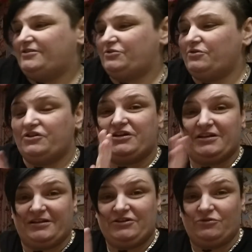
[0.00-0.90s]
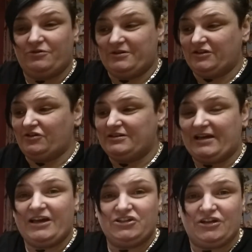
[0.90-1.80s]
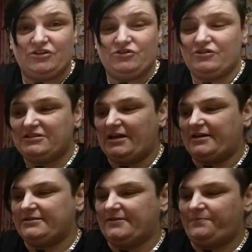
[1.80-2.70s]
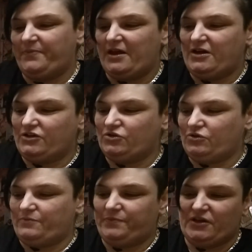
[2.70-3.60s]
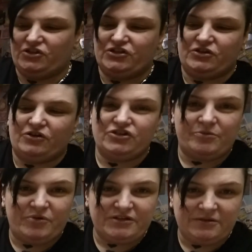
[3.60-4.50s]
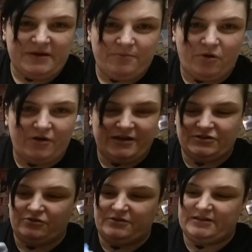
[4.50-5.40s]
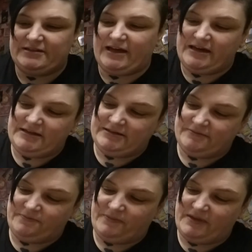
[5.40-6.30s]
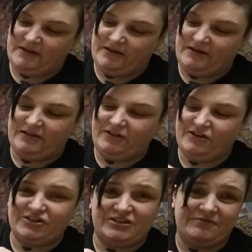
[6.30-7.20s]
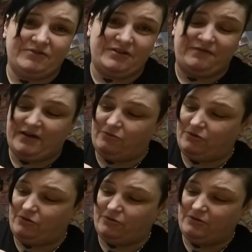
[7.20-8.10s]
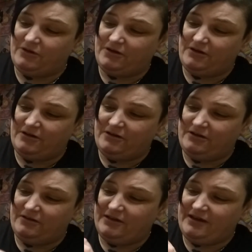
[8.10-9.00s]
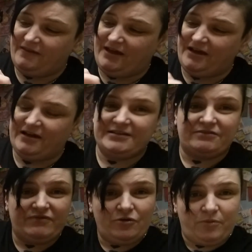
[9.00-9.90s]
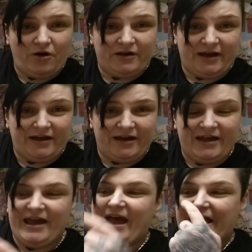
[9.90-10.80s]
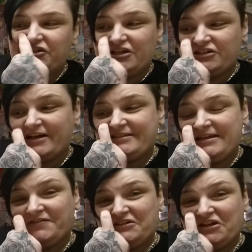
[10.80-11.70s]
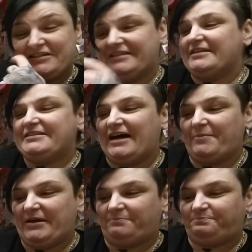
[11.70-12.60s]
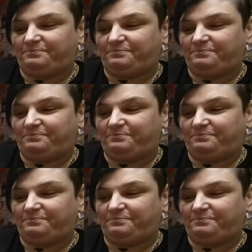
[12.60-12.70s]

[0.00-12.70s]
So you can, you know, it's a good size. You can use this. So she's got, she puts the wee pockets on the side. Look, she's even got the Velcro that. It's a real pocket. And she, I see you've adjusted it, Tammy.